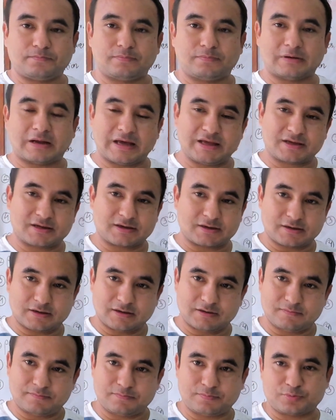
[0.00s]
like
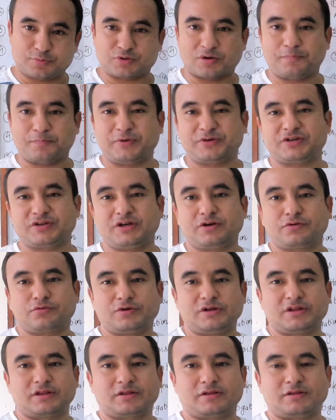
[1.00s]
some patient
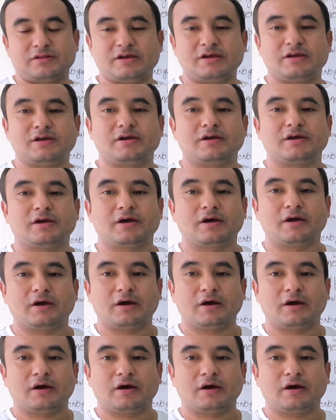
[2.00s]
with the